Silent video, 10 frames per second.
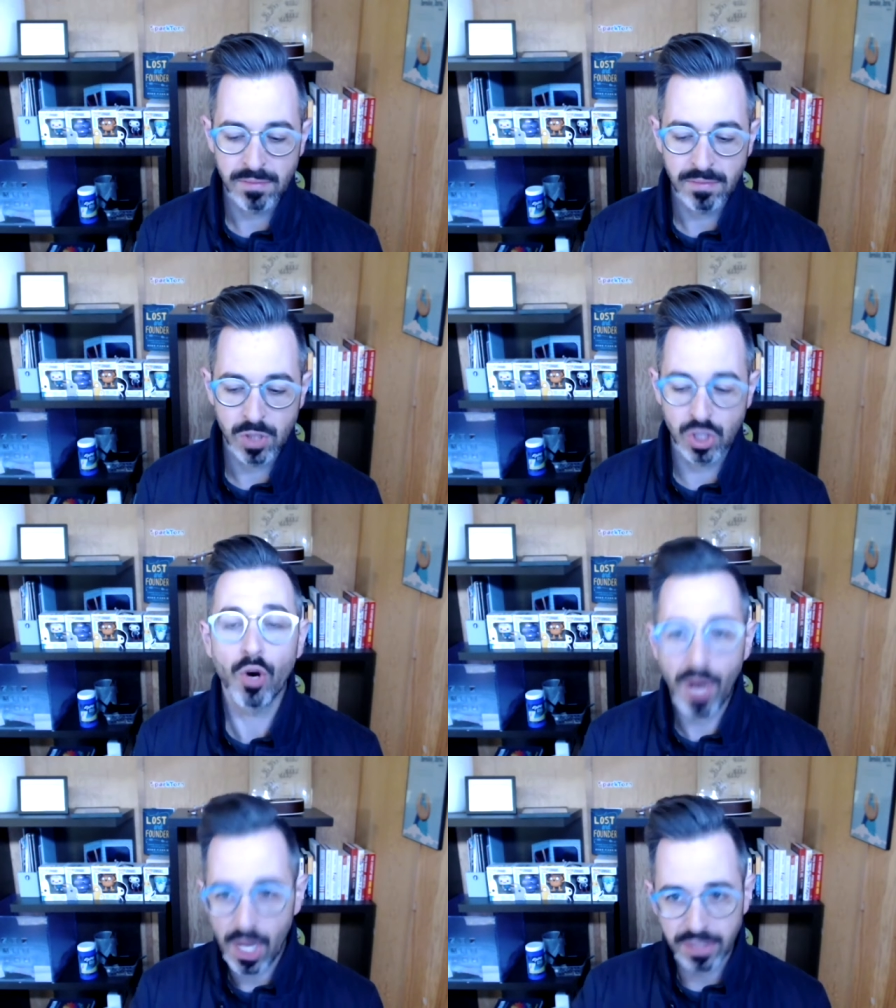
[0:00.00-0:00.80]

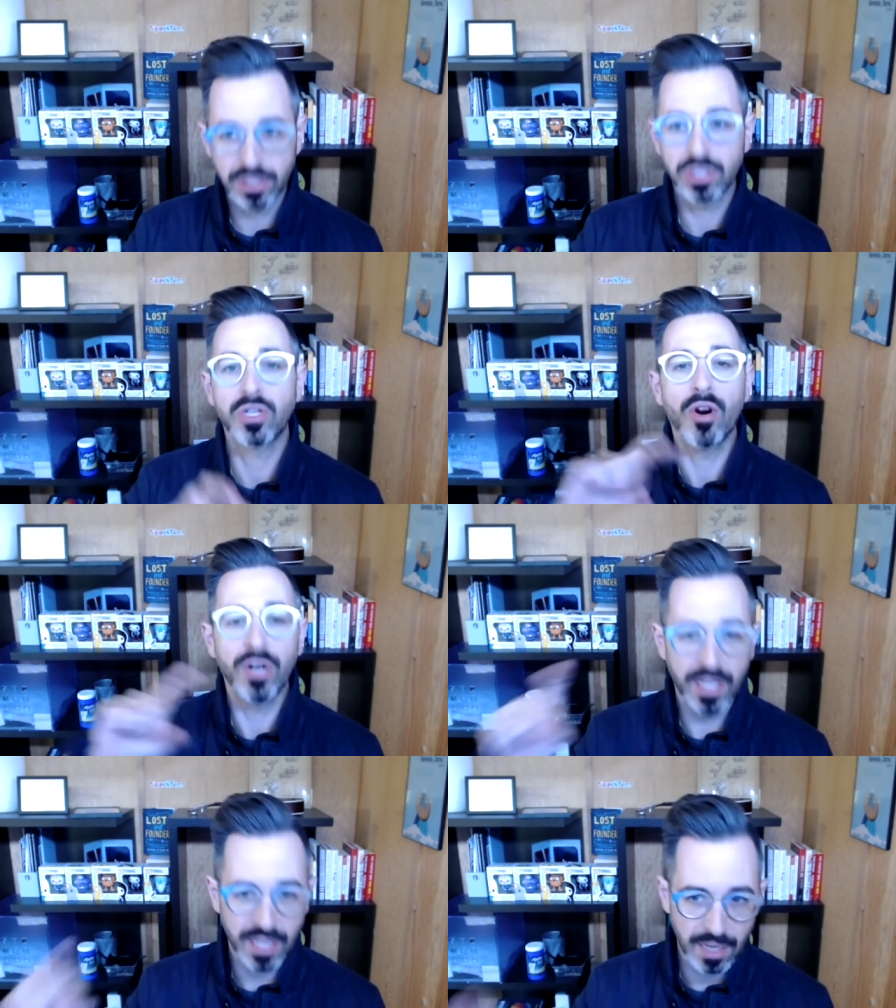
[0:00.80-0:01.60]
snowball
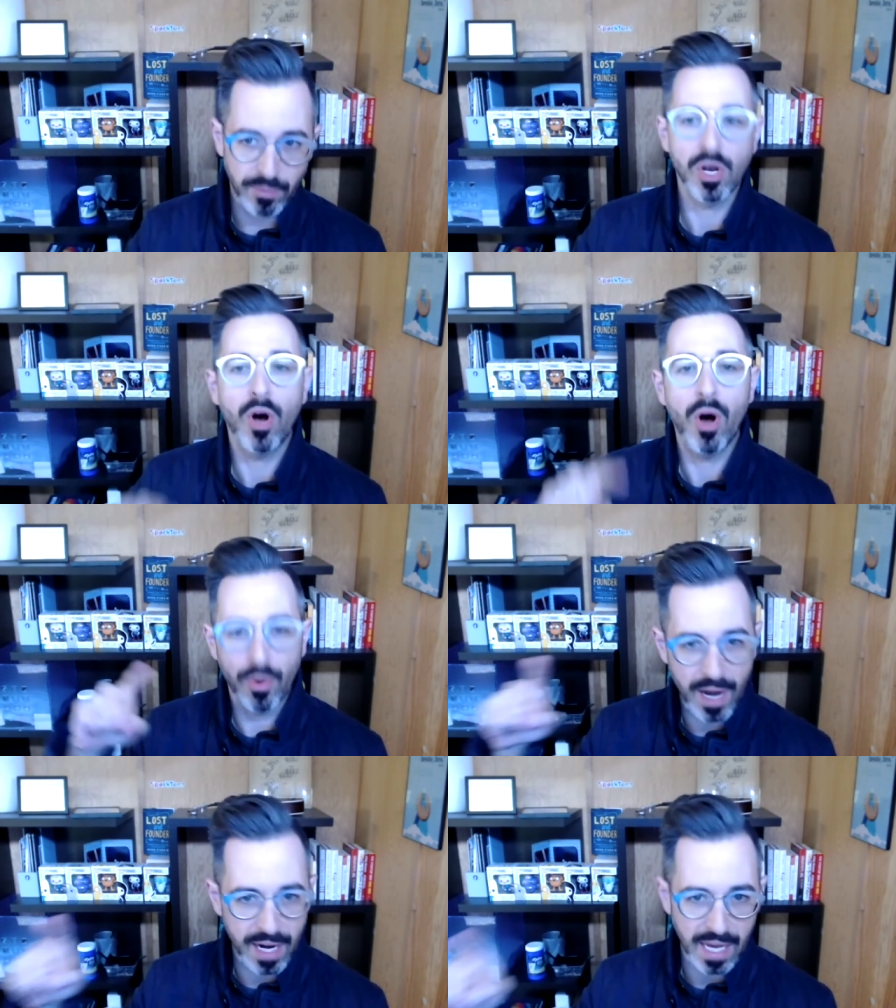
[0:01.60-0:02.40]
started and was
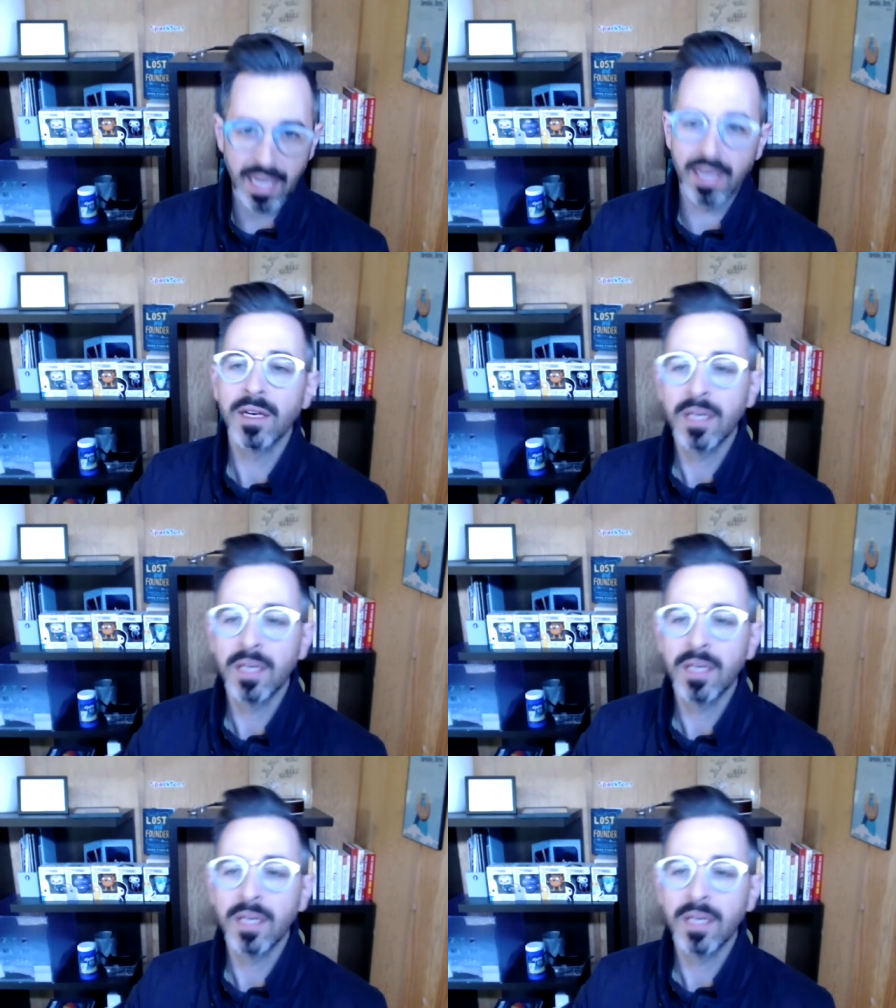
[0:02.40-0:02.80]
already